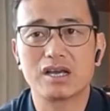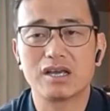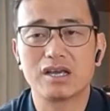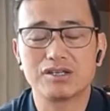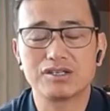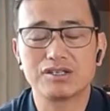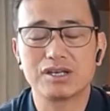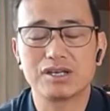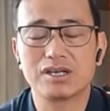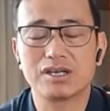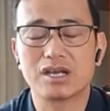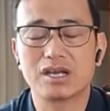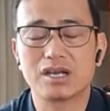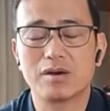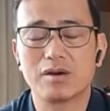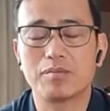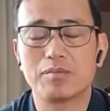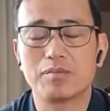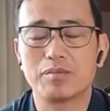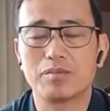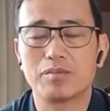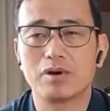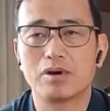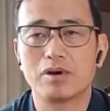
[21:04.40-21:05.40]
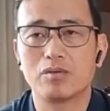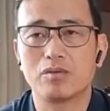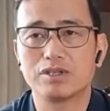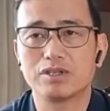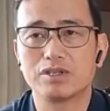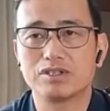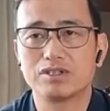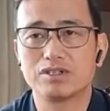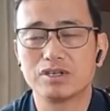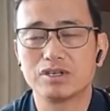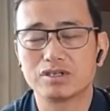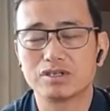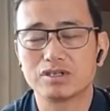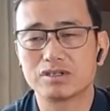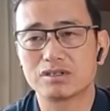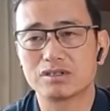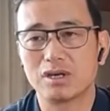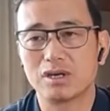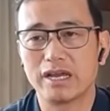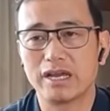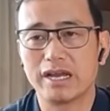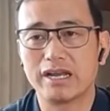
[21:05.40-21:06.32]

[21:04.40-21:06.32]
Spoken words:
Asian Cup, which just